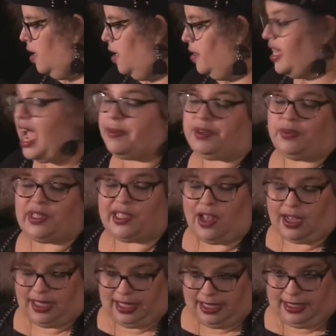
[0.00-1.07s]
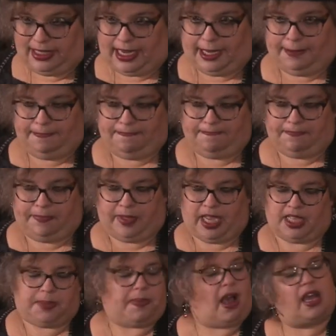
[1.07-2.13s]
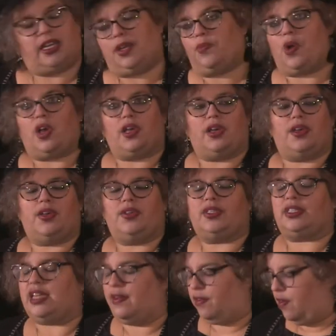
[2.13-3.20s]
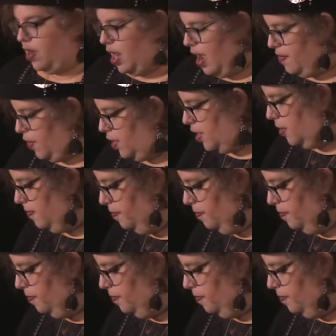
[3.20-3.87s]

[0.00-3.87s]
The captain was lost at sea. His body was never recovered.